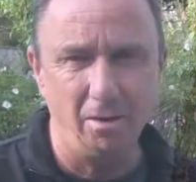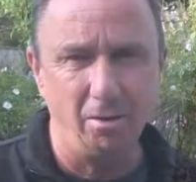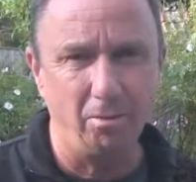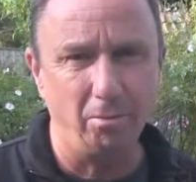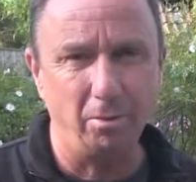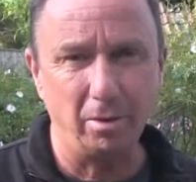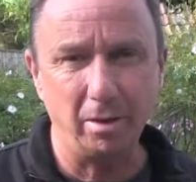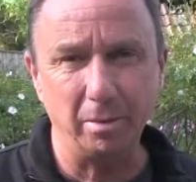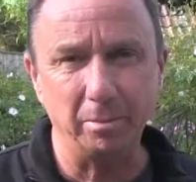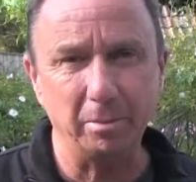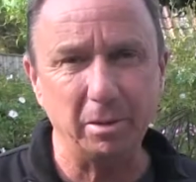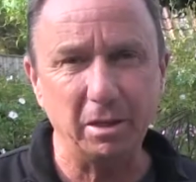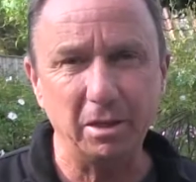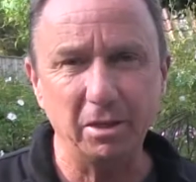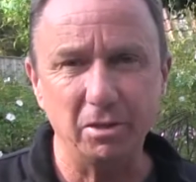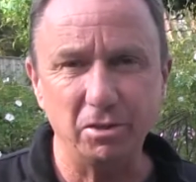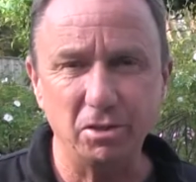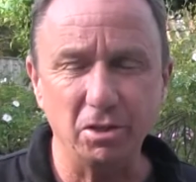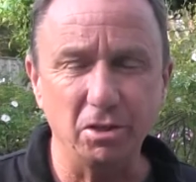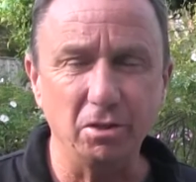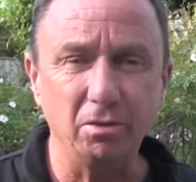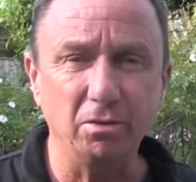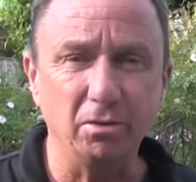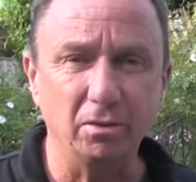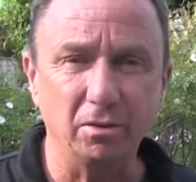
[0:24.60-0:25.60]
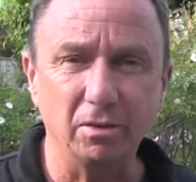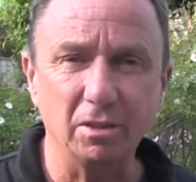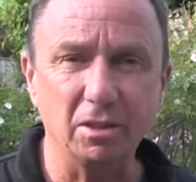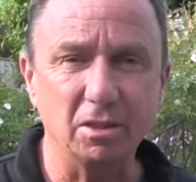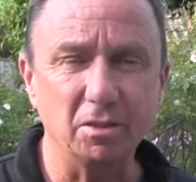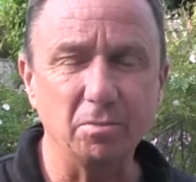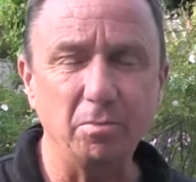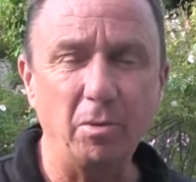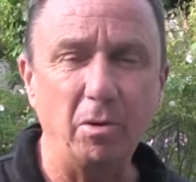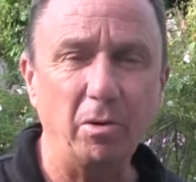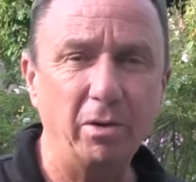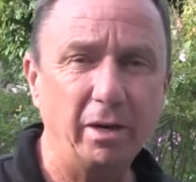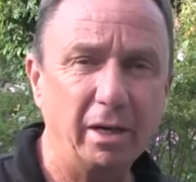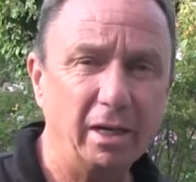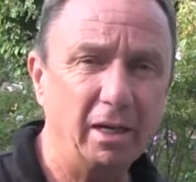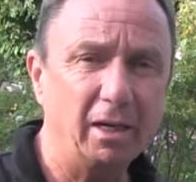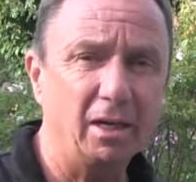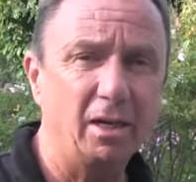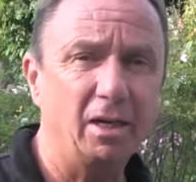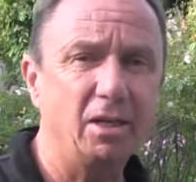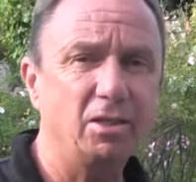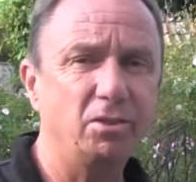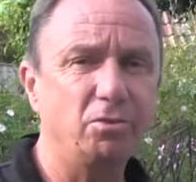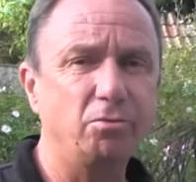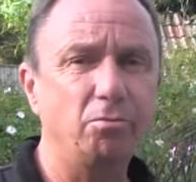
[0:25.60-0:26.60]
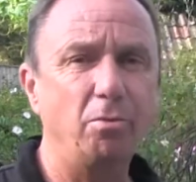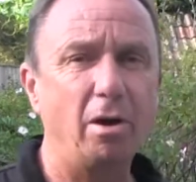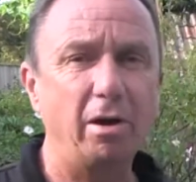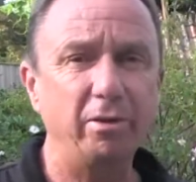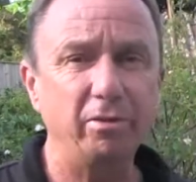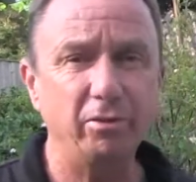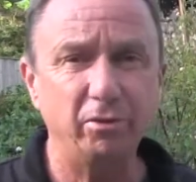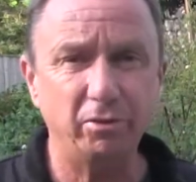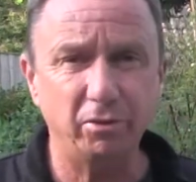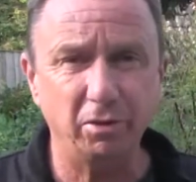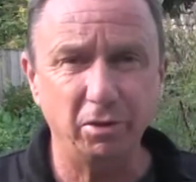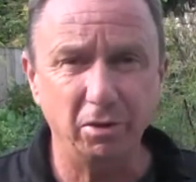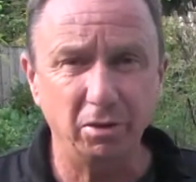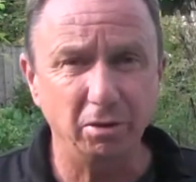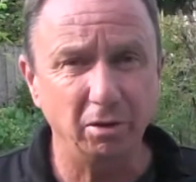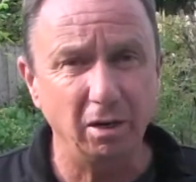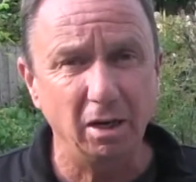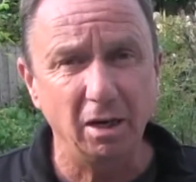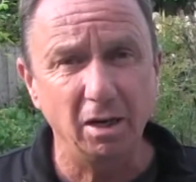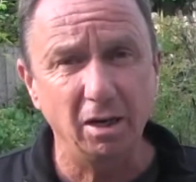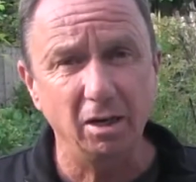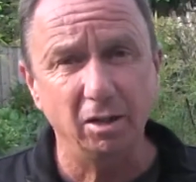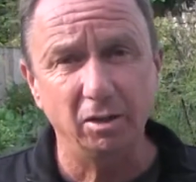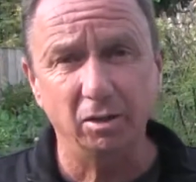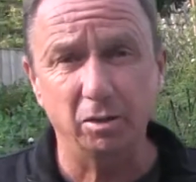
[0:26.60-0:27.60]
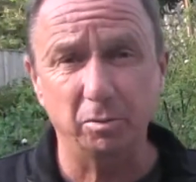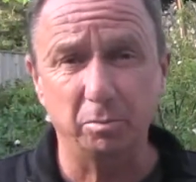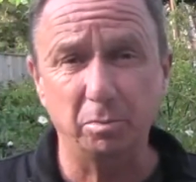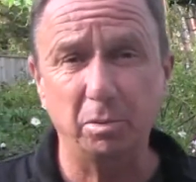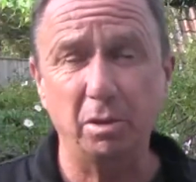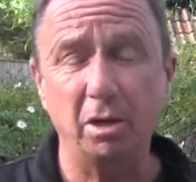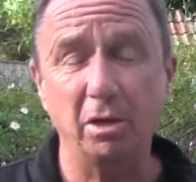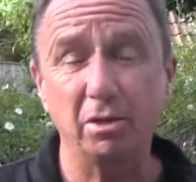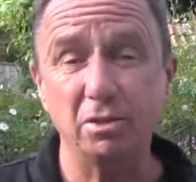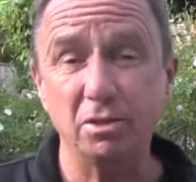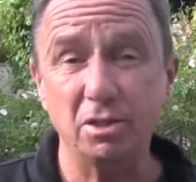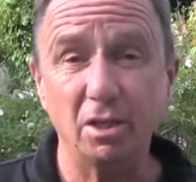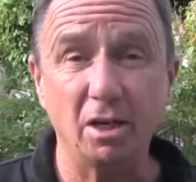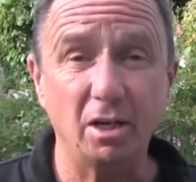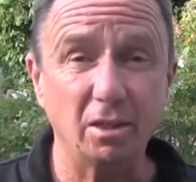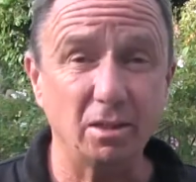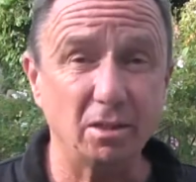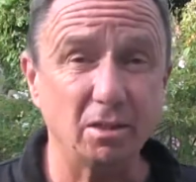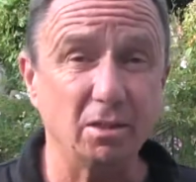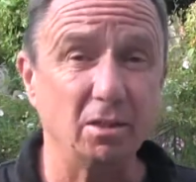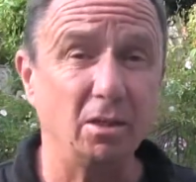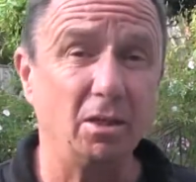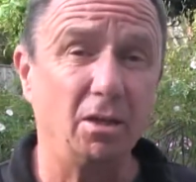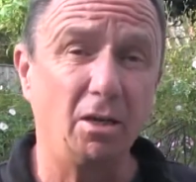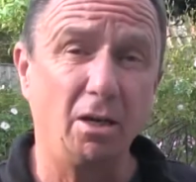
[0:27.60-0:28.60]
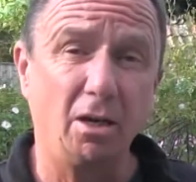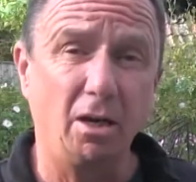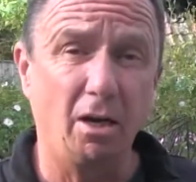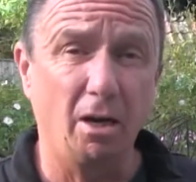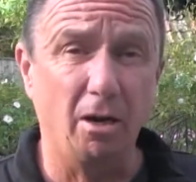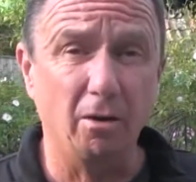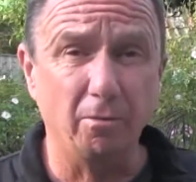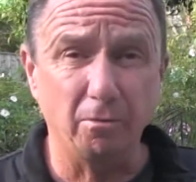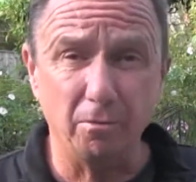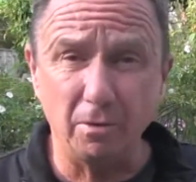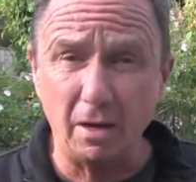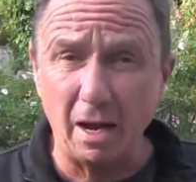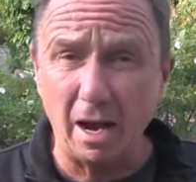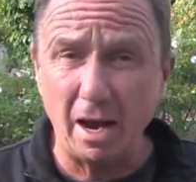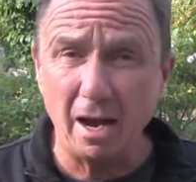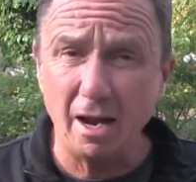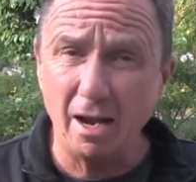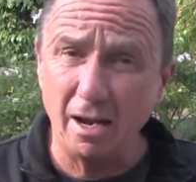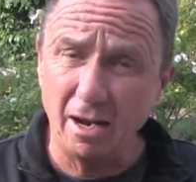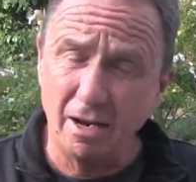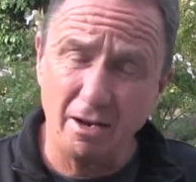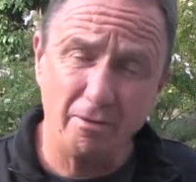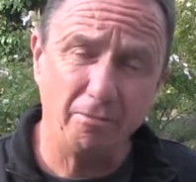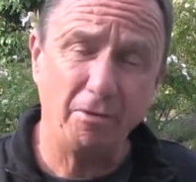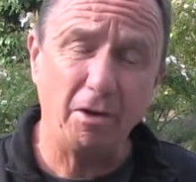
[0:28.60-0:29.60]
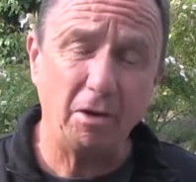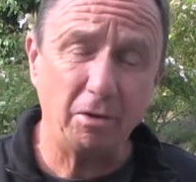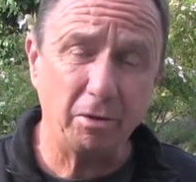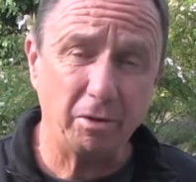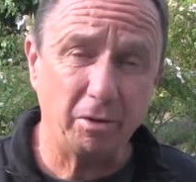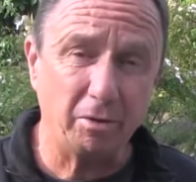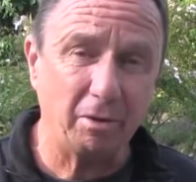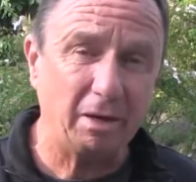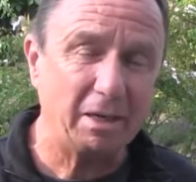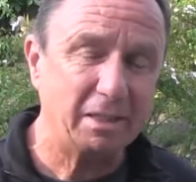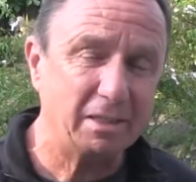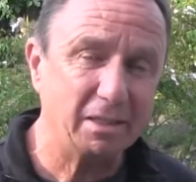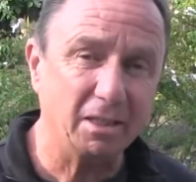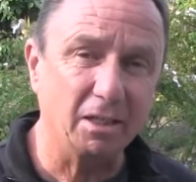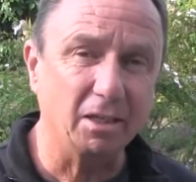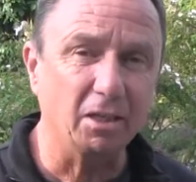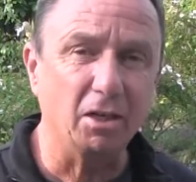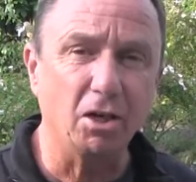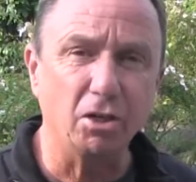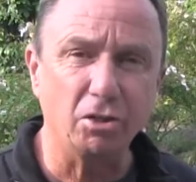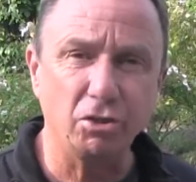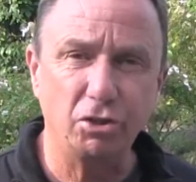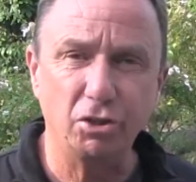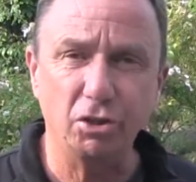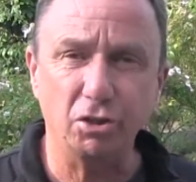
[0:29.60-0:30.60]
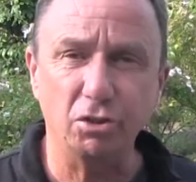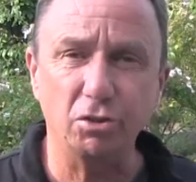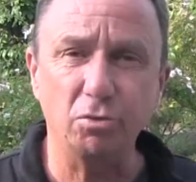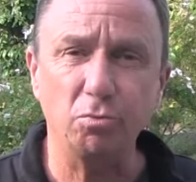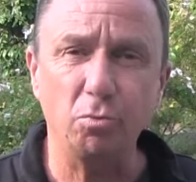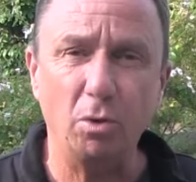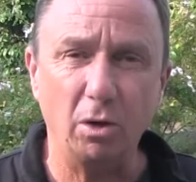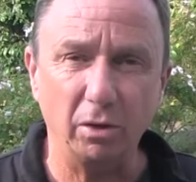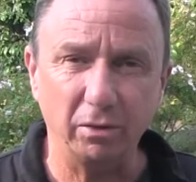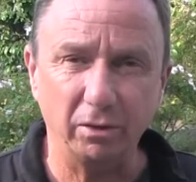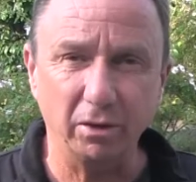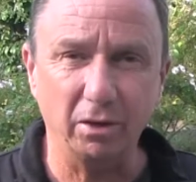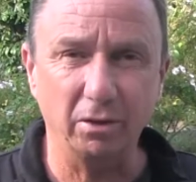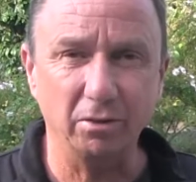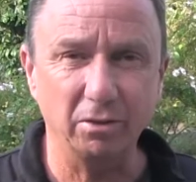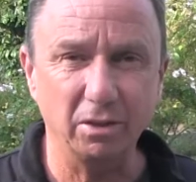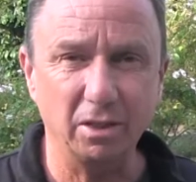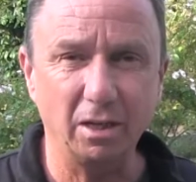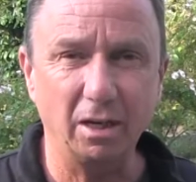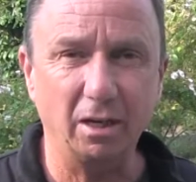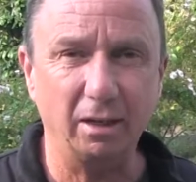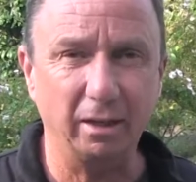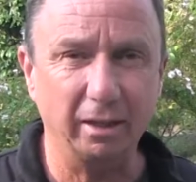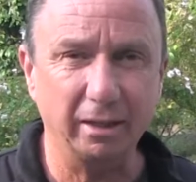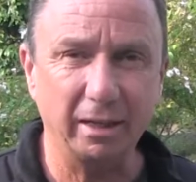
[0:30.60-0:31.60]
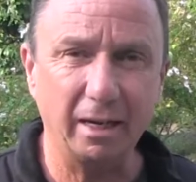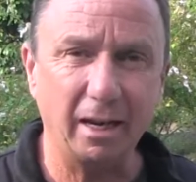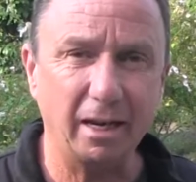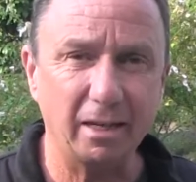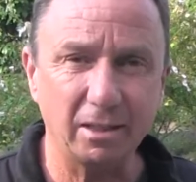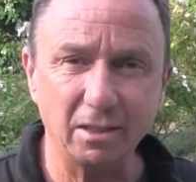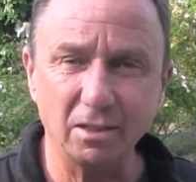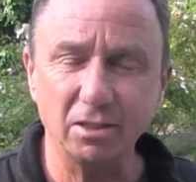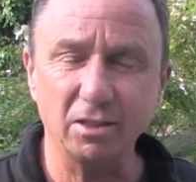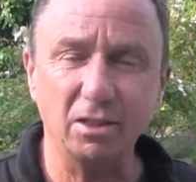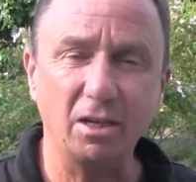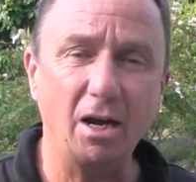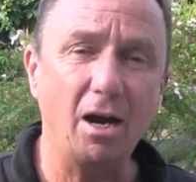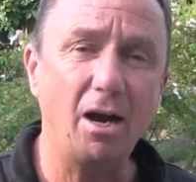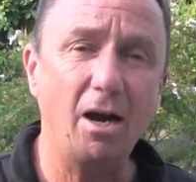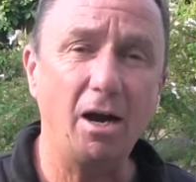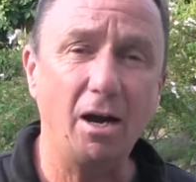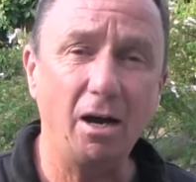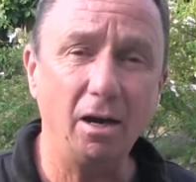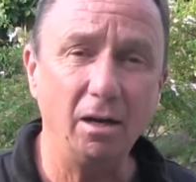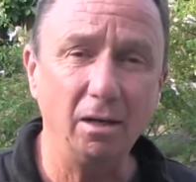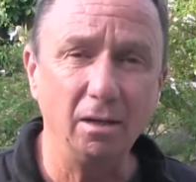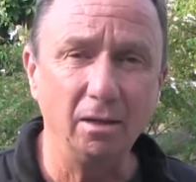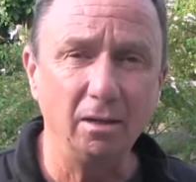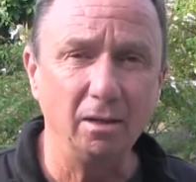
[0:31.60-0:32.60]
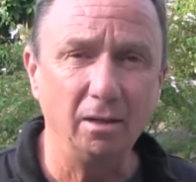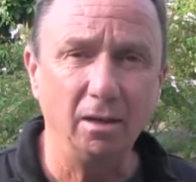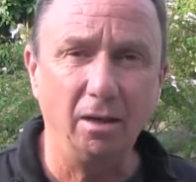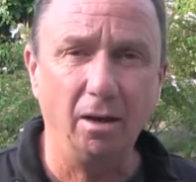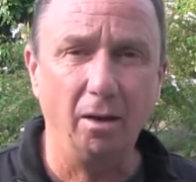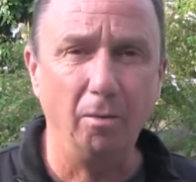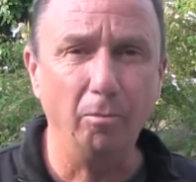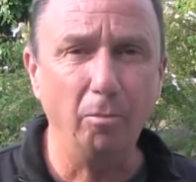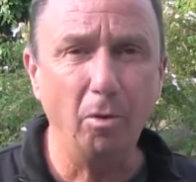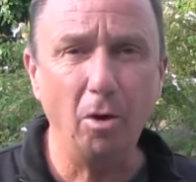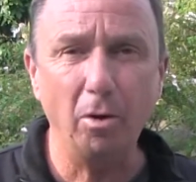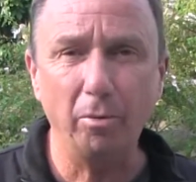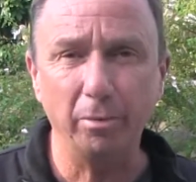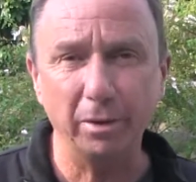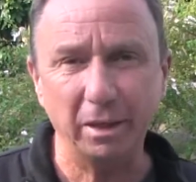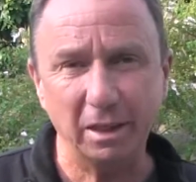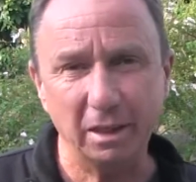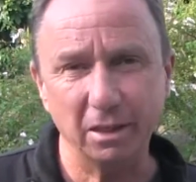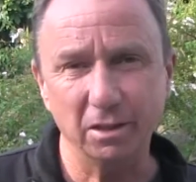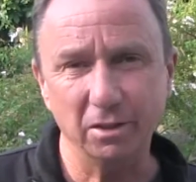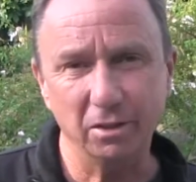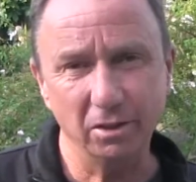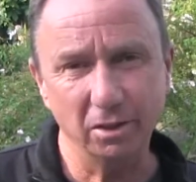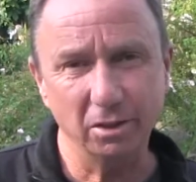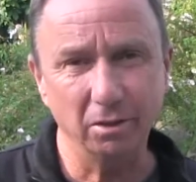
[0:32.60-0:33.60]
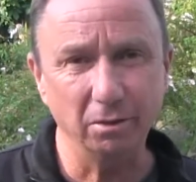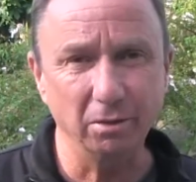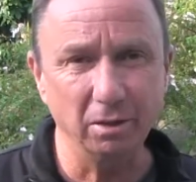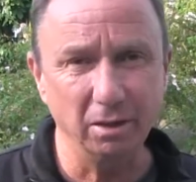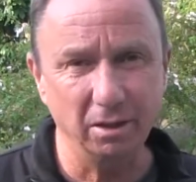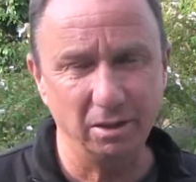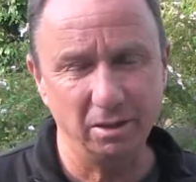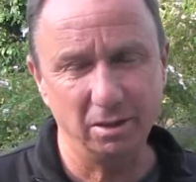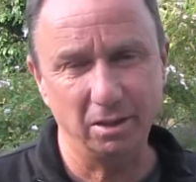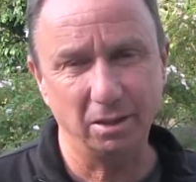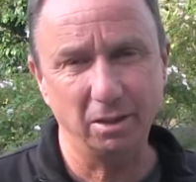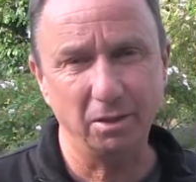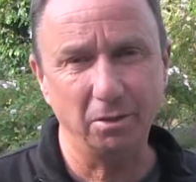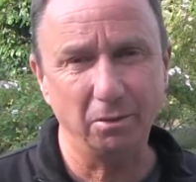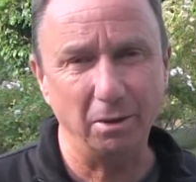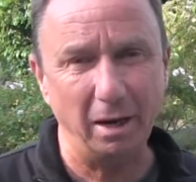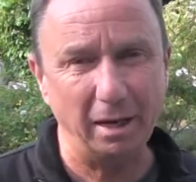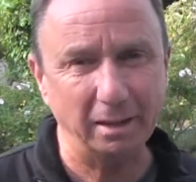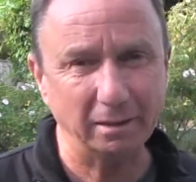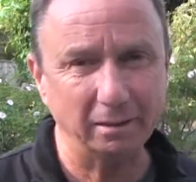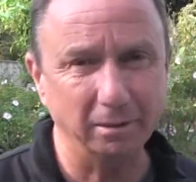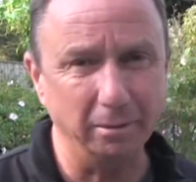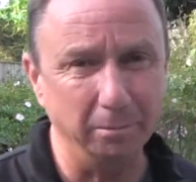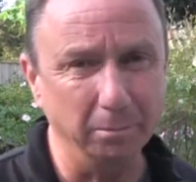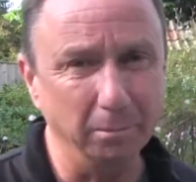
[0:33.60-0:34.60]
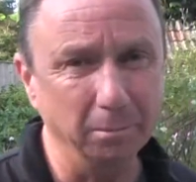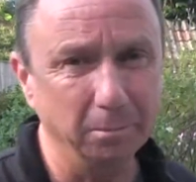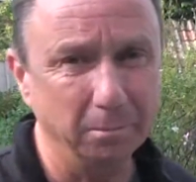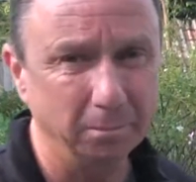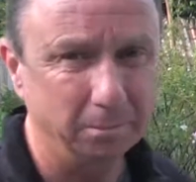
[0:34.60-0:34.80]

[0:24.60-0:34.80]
What I'm going to do this morning is run through the process of evaluating just what those color casts are and what we can do to correct them.